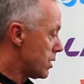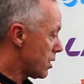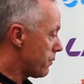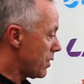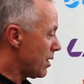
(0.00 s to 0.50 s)

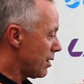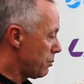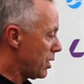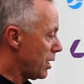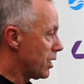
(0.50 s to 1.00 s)
So if you're a
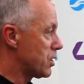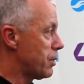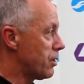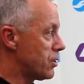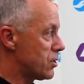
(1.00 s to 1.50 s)
bit
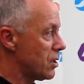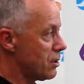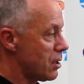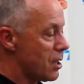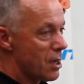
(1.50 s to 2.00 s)
inexperienced and